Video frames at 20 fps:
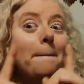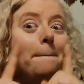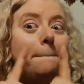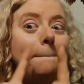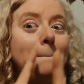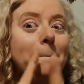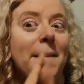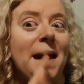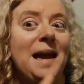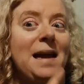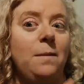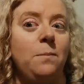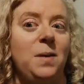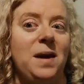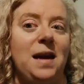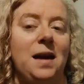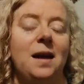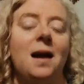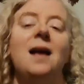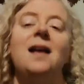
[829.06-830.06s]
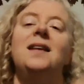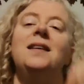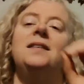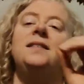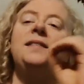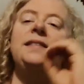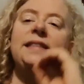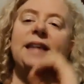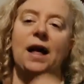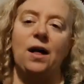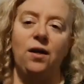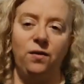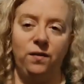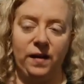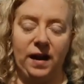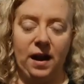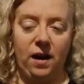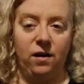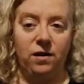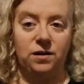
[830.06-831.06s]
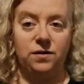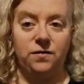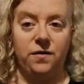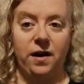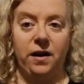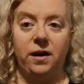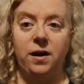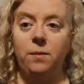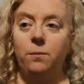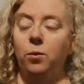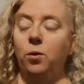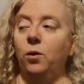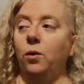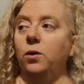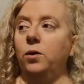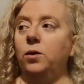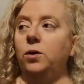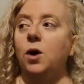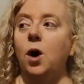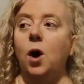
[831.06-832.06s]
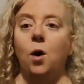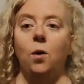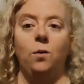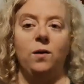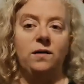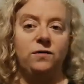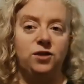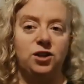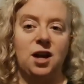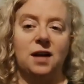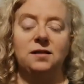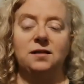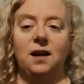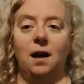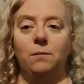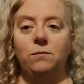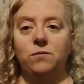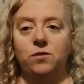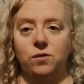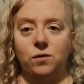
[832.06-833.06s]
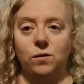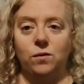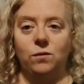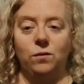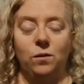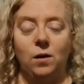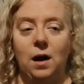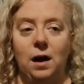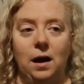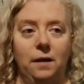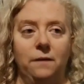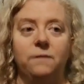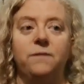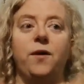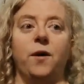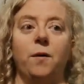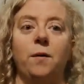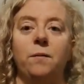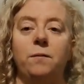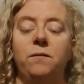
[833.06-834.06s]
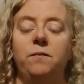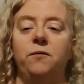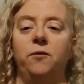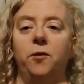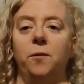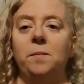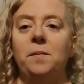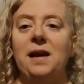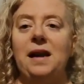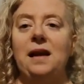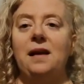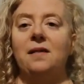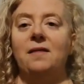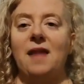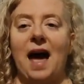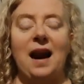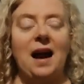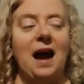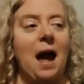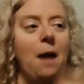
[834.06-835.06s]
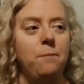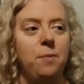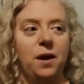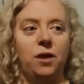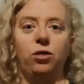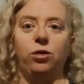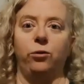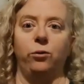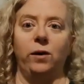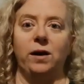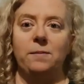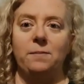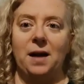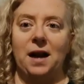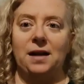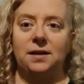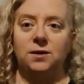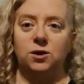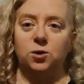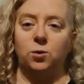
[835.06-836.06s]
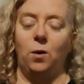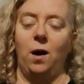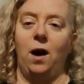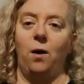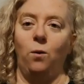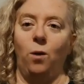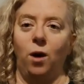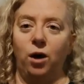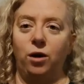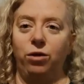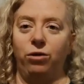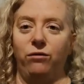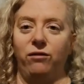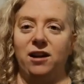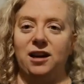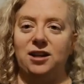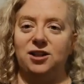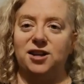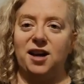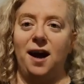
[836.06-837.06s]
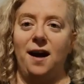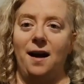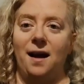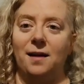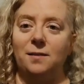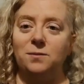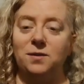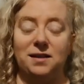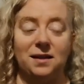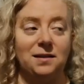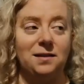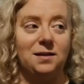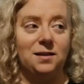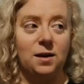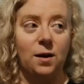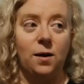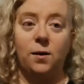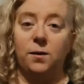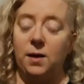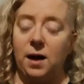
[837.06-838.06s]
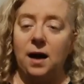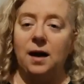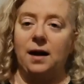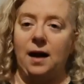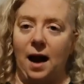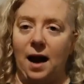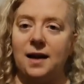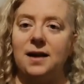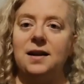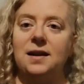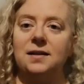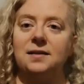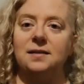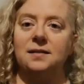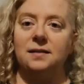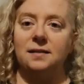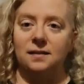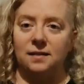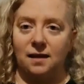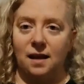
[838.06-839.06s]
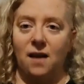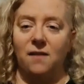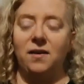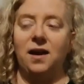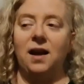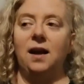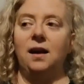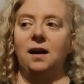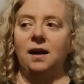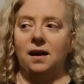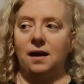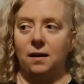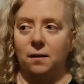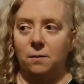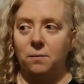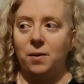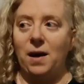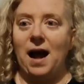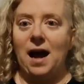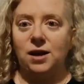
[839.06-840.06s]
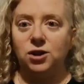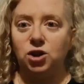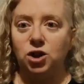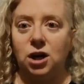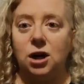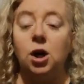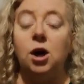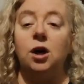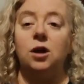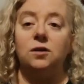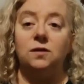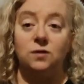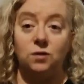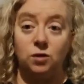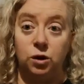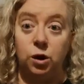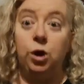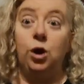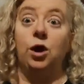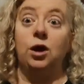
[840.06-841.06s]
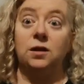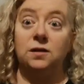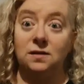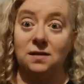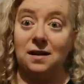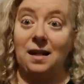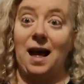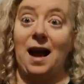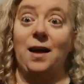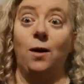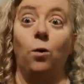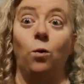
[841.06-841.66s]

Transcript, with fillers: maybe. Self care is very important. We've just come through for for me that epic three months where I worked three jobs. And so kindness, loving, compassion looks like